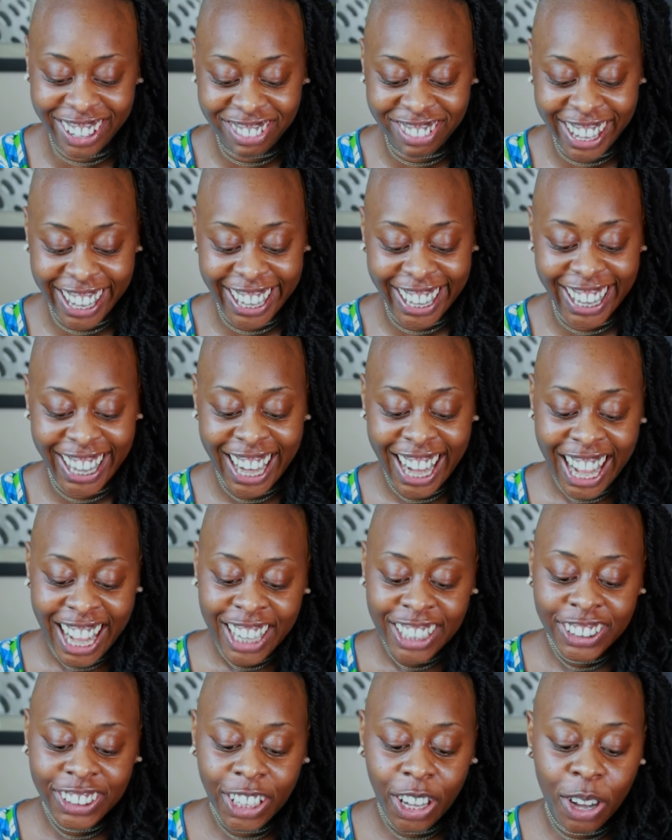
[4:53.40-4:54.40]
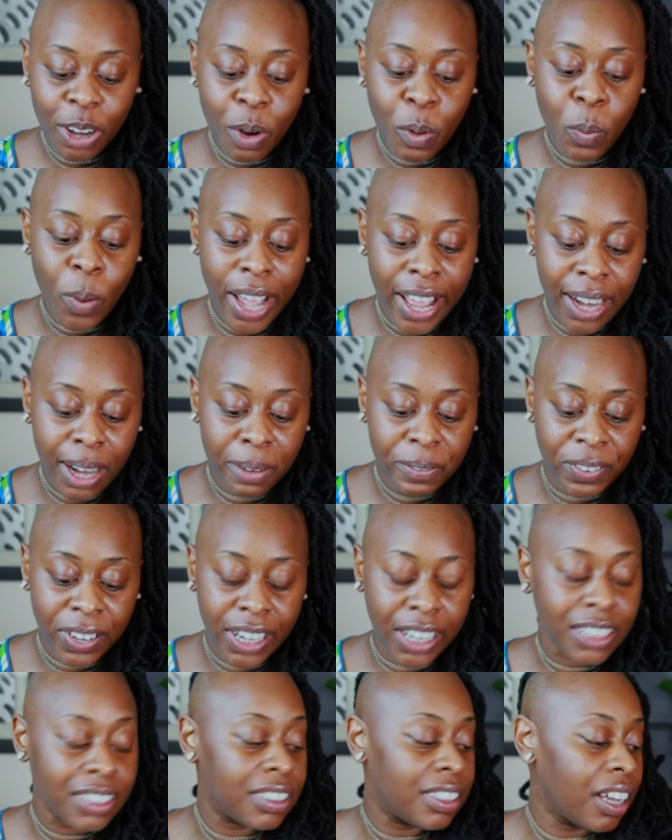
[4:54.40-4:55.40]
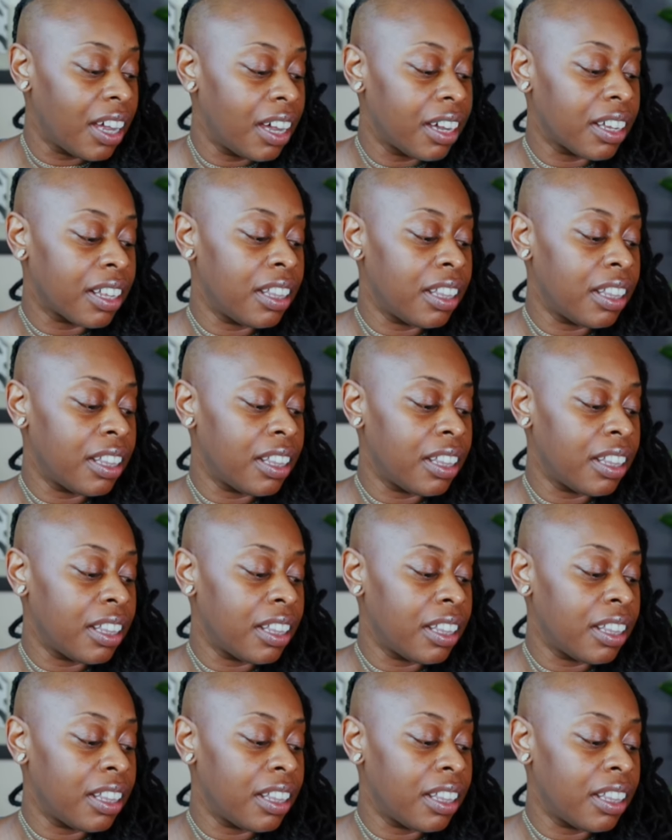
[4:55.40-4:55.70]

right so when i'm feeling stuck